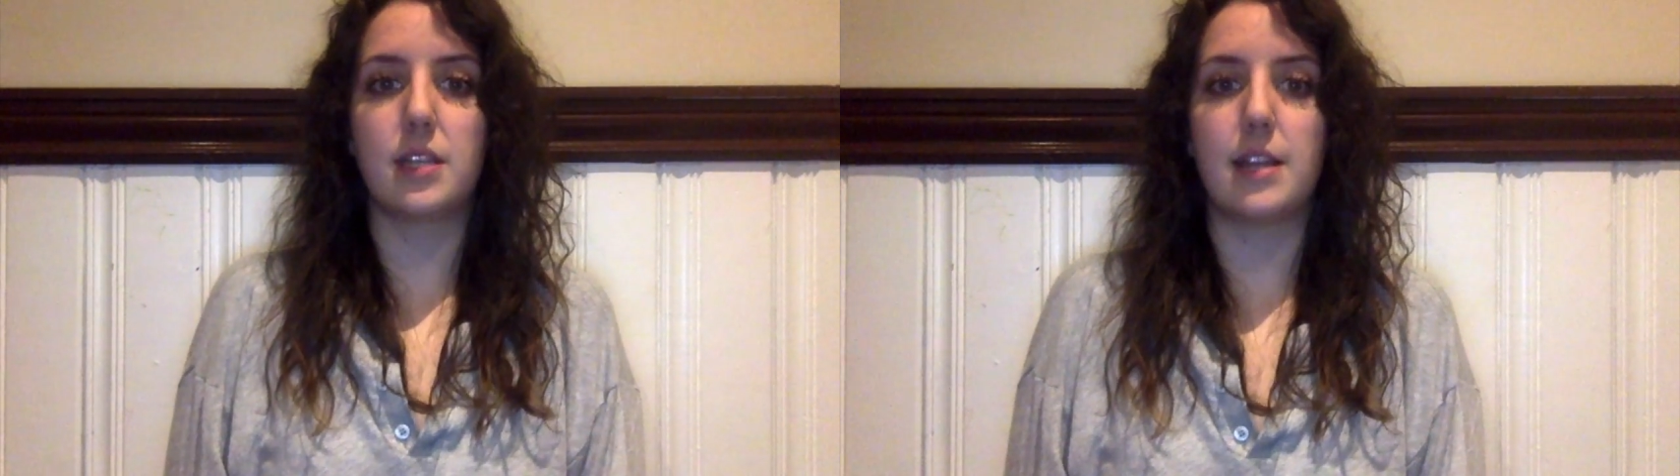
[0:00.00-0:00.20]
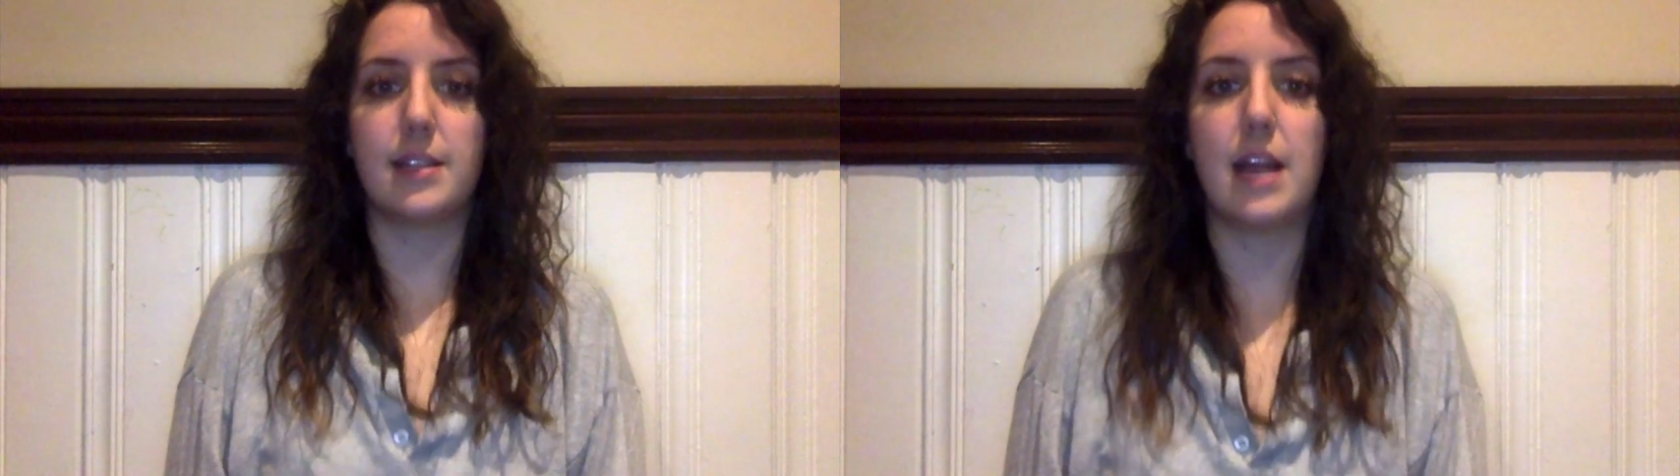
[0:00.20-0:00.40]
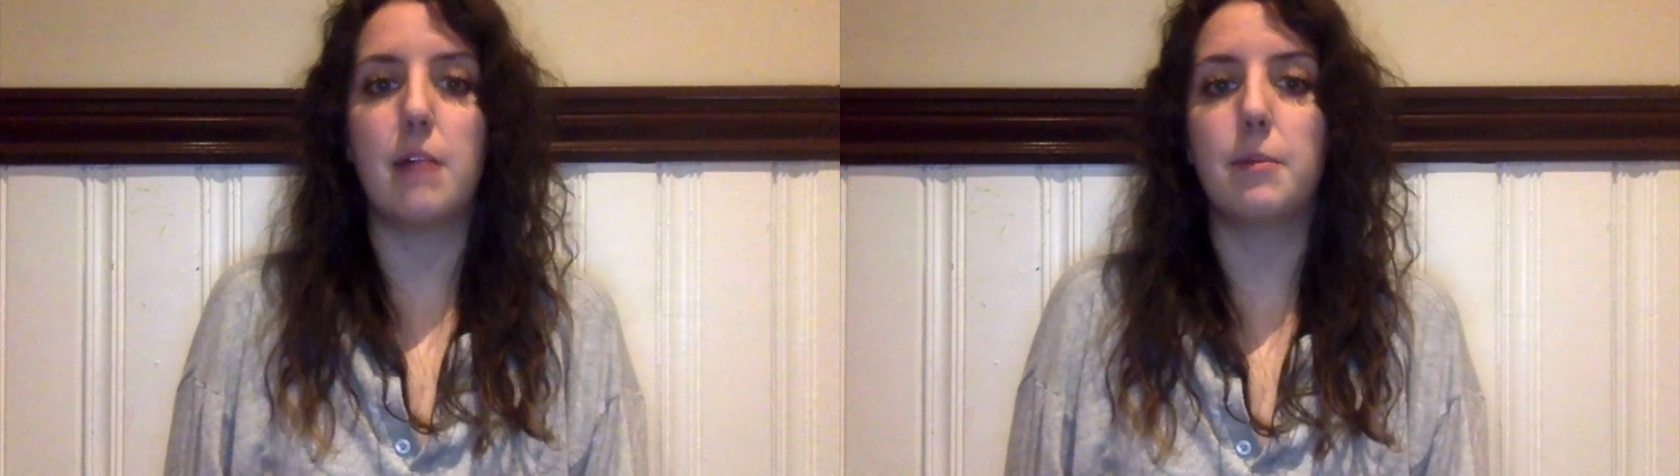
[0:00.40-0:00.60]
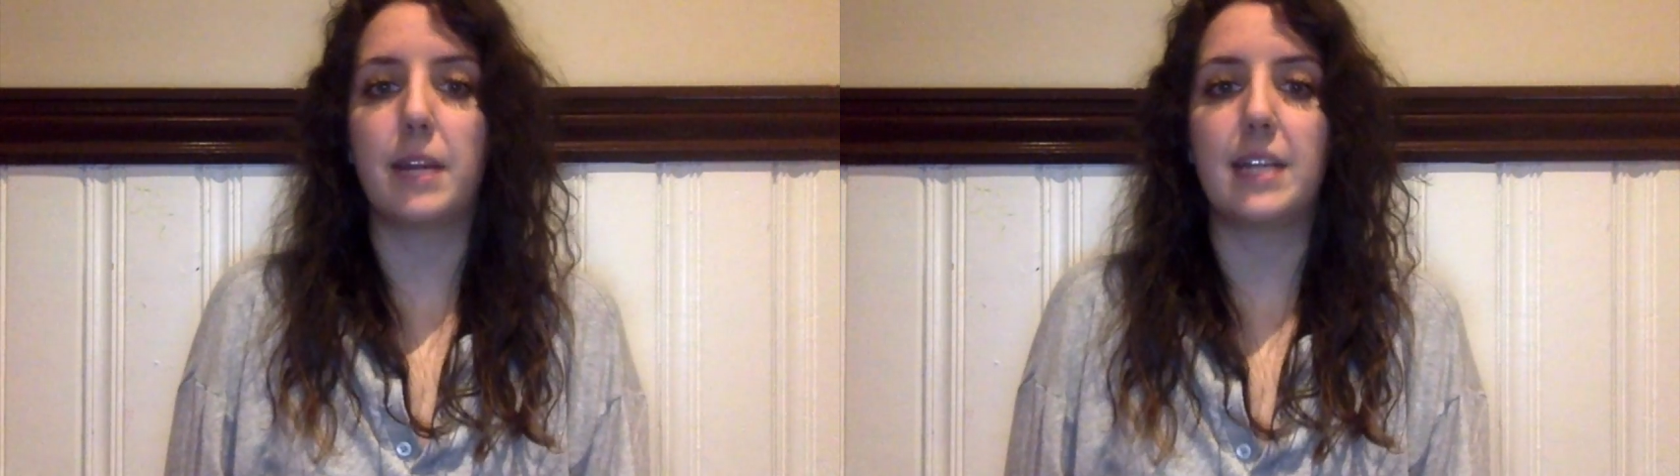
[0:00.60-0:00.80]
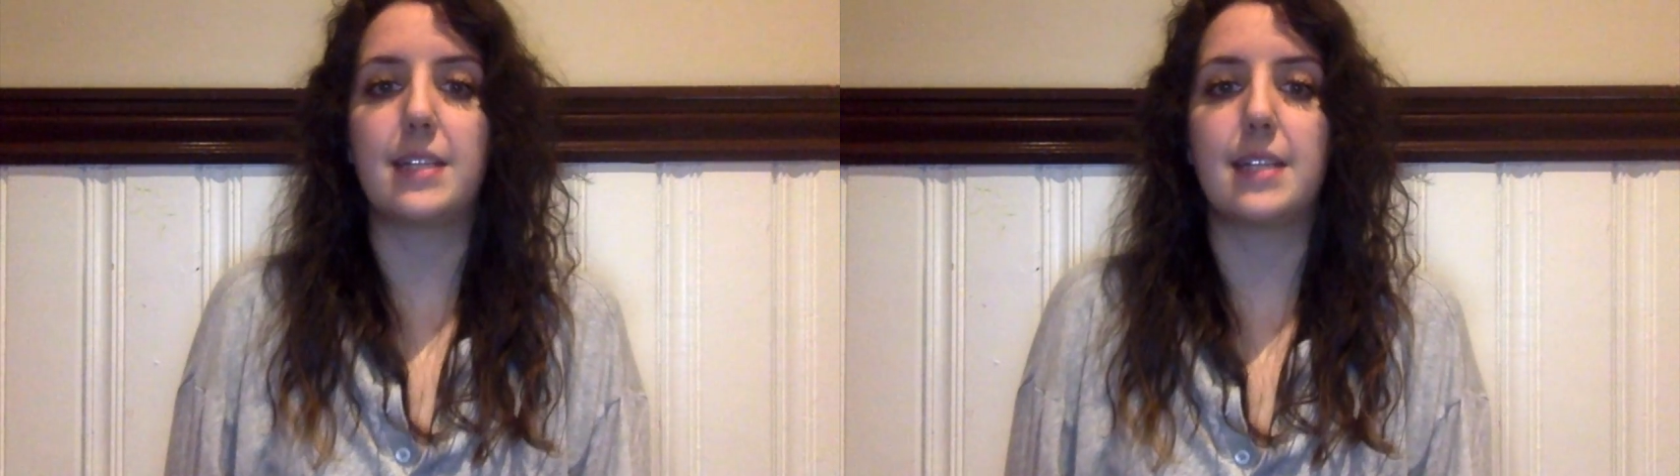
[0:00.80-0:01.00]
and has now been
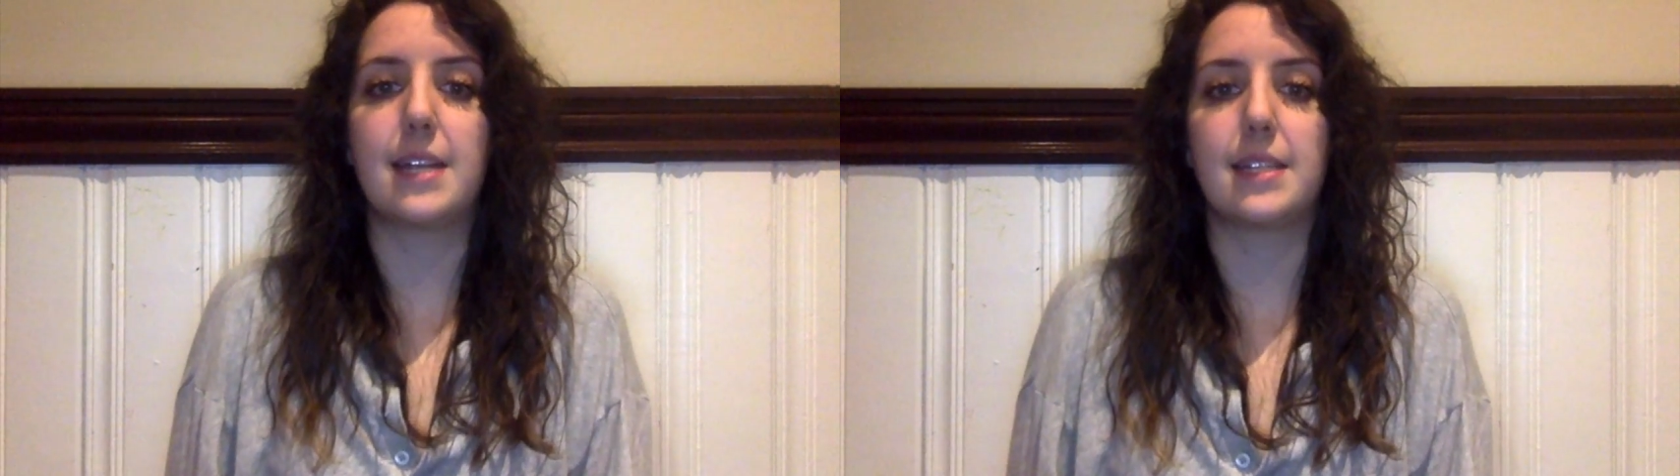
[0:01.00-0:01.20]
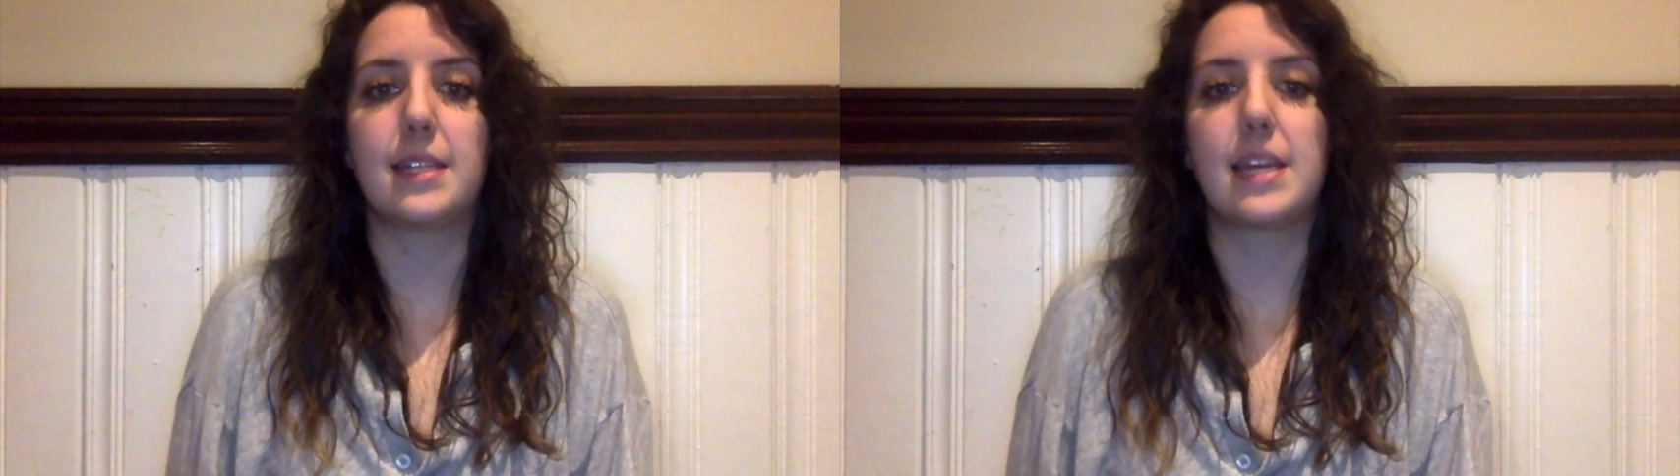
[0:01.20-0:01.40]
painted as